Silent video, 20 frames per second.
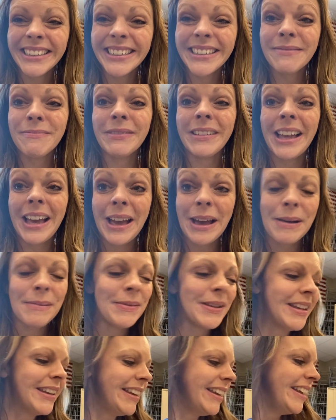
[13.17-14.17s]

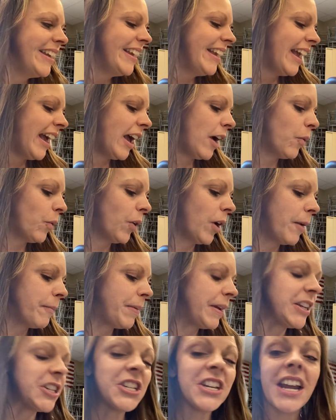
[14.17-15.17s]
lab, we're on
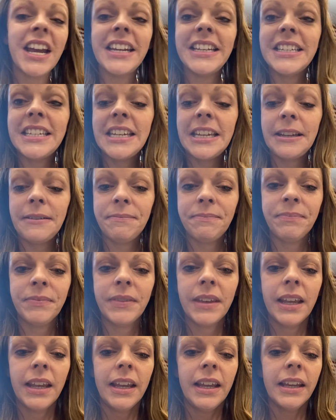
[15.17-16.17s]
page 19,
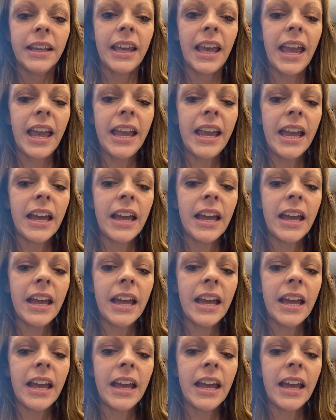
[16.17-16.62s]
okay?